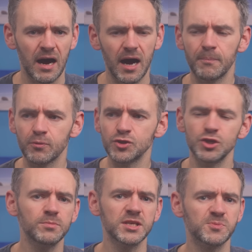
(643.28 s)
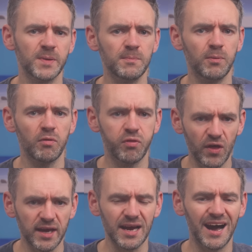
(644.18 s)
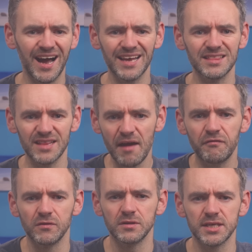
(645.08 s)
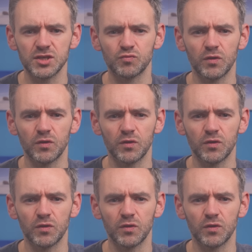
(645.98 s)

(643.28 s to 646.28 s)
I presume these people think eye level is